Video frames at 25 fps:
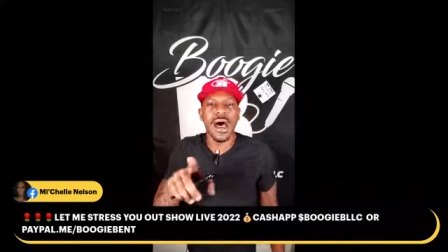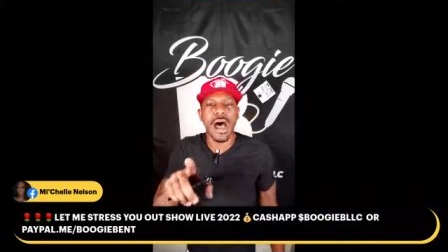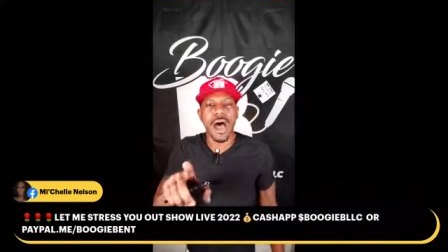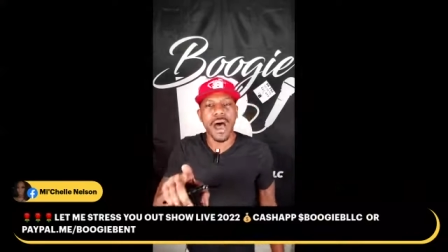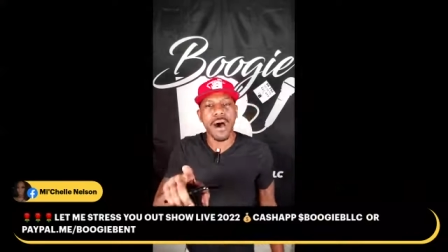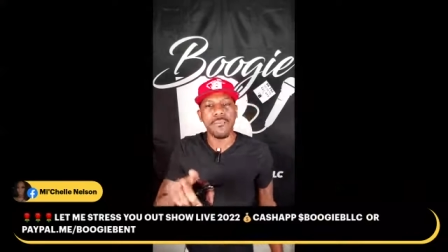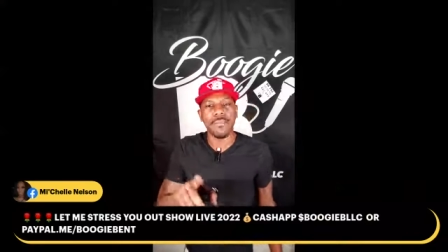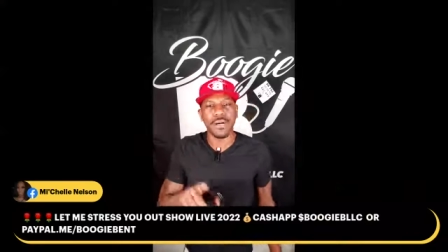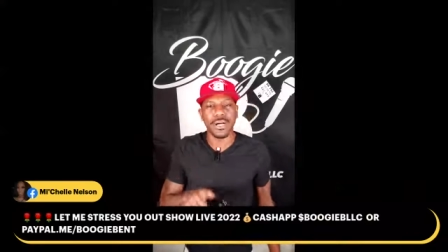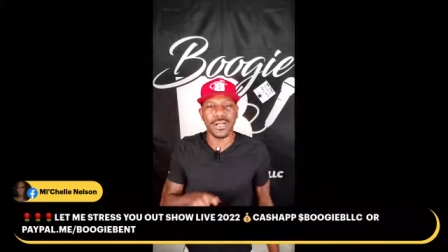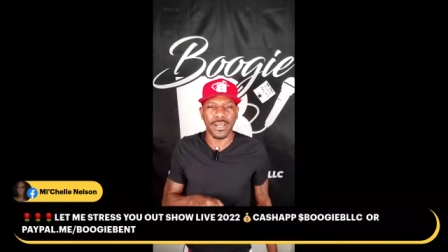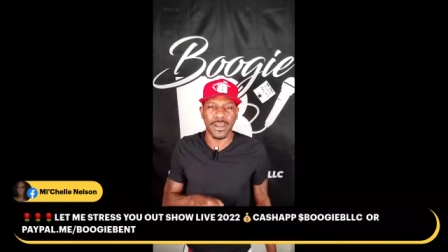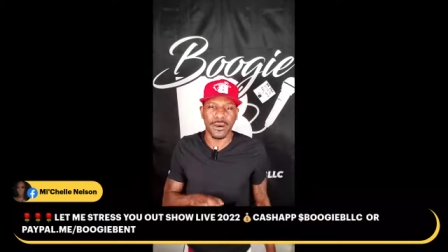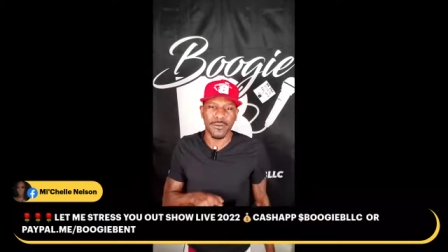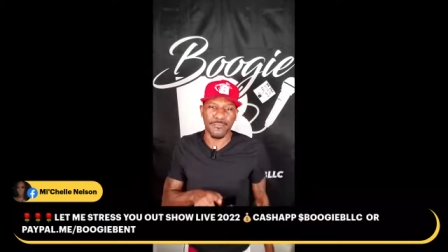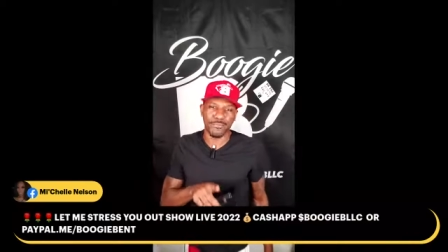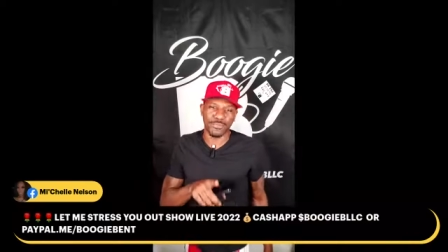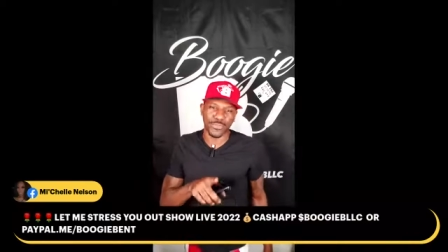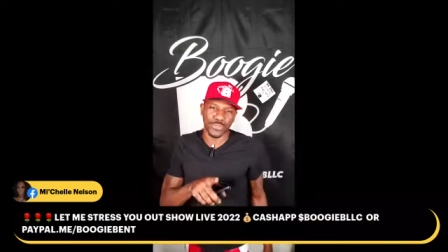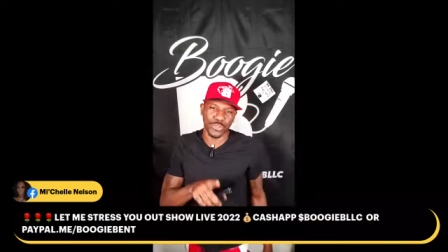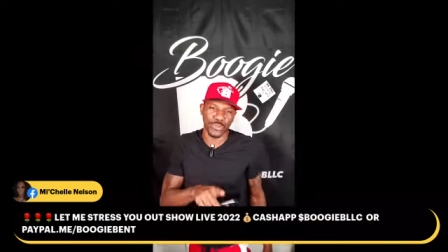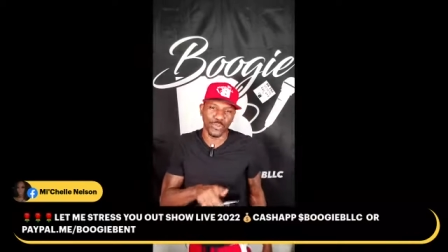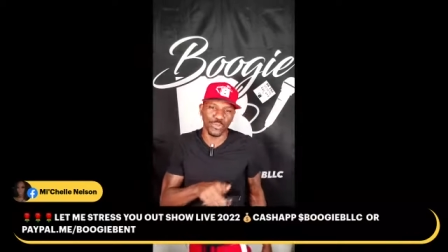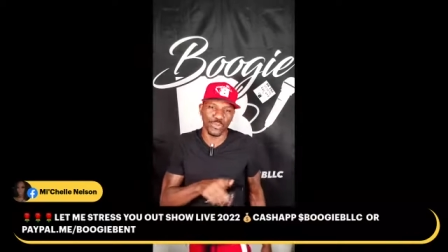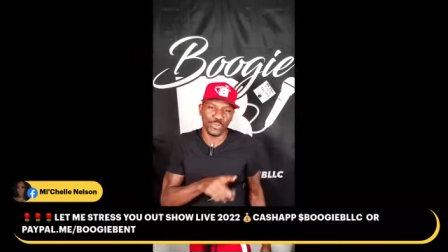I'ma
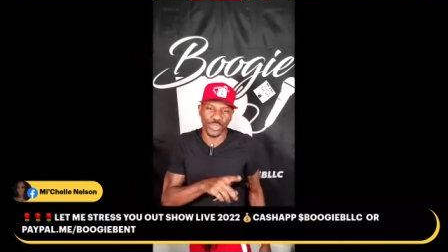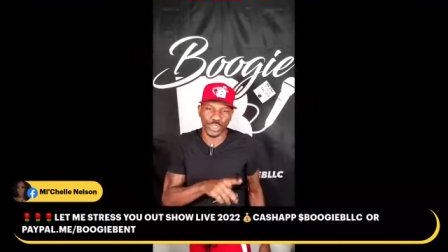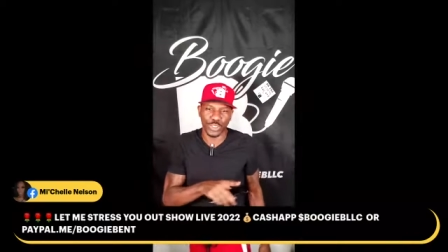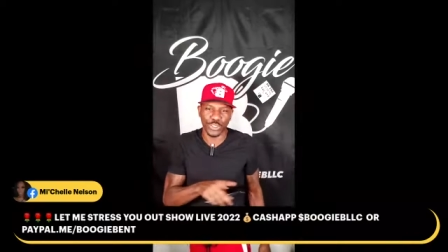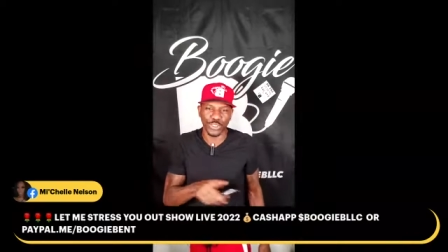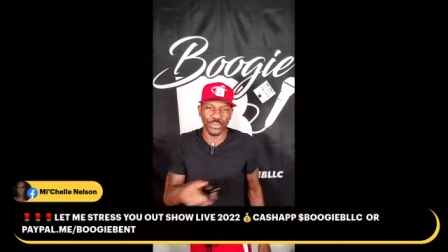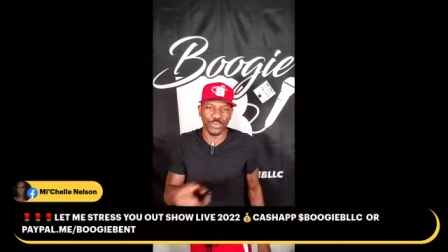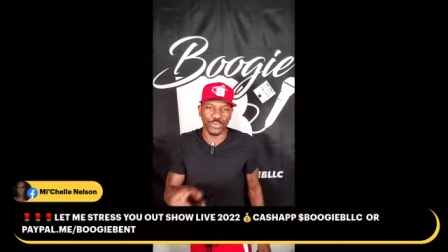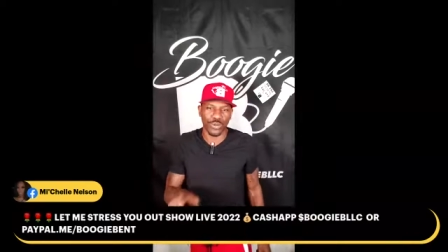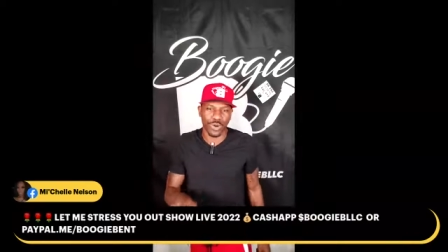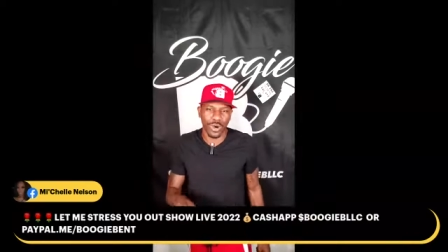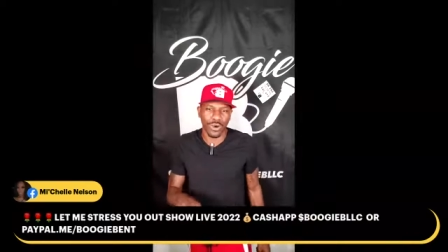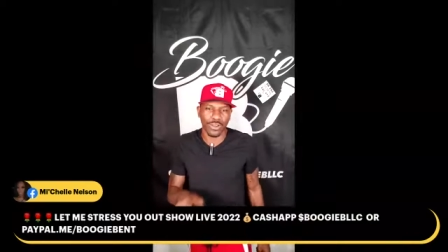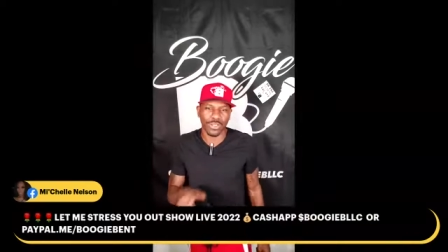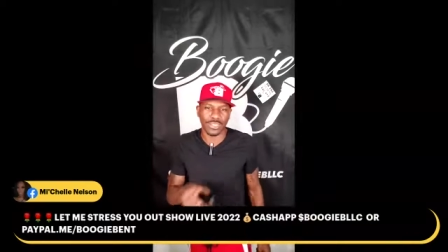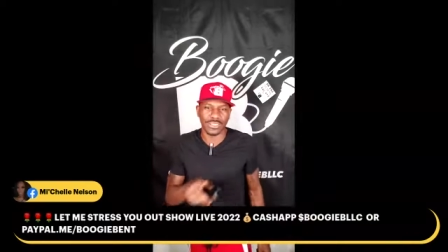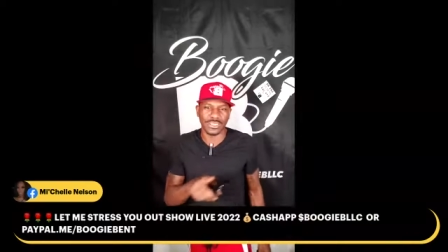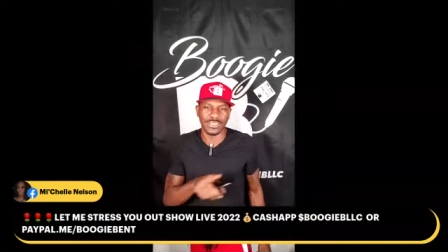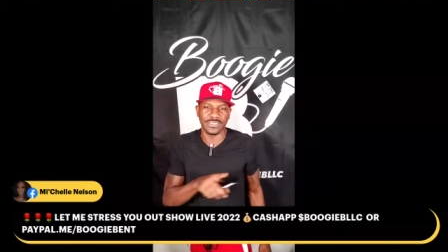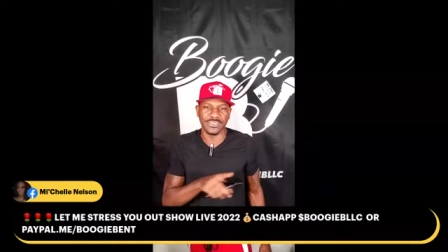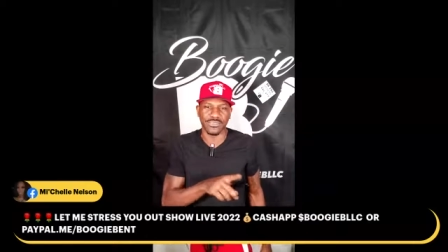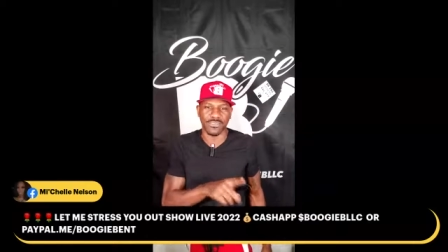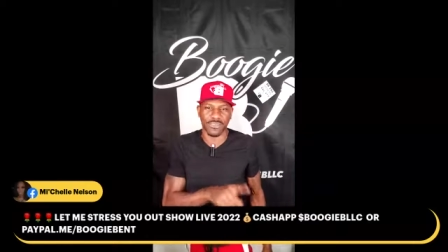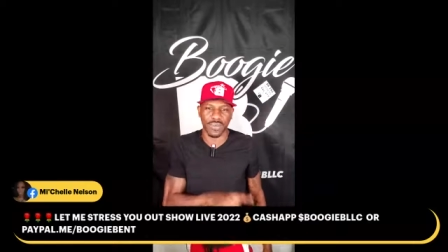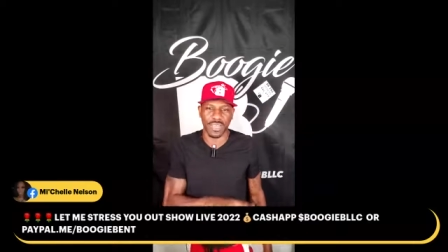come through with New
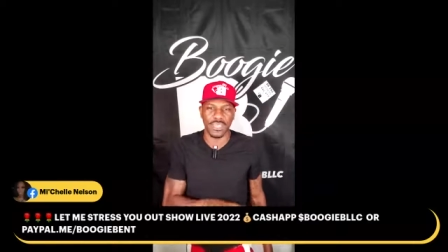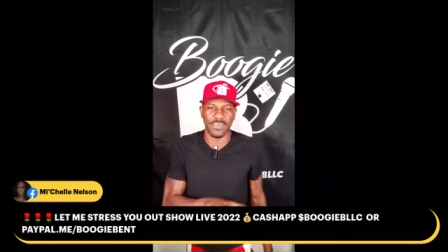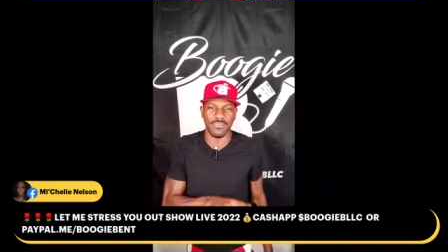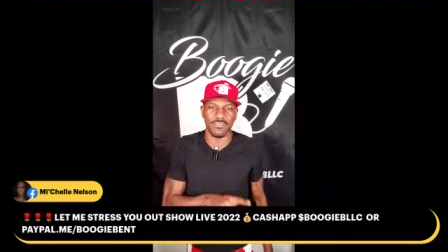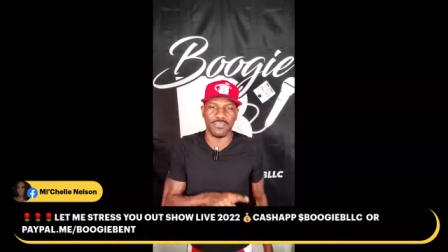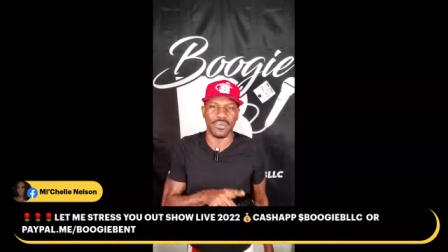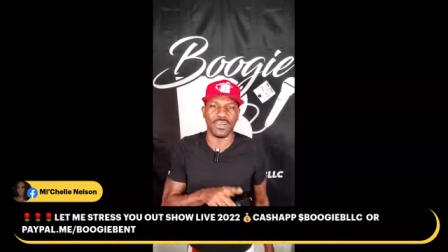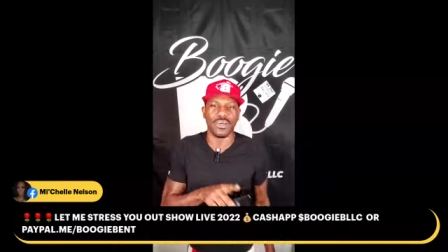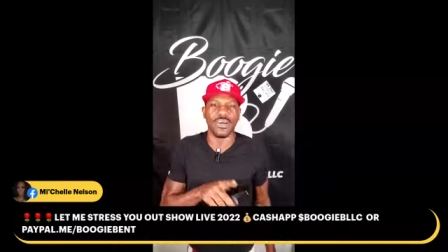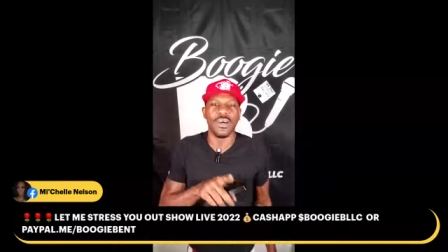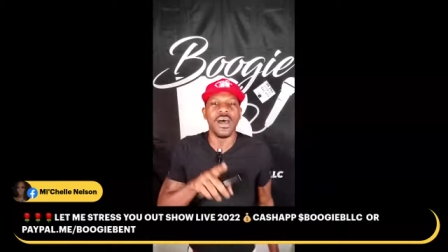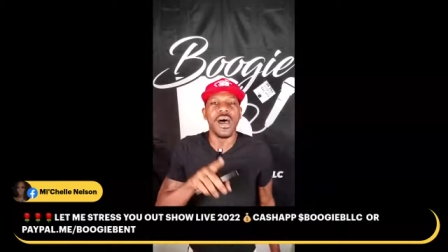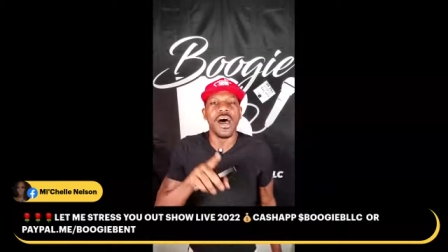Orleans flavor.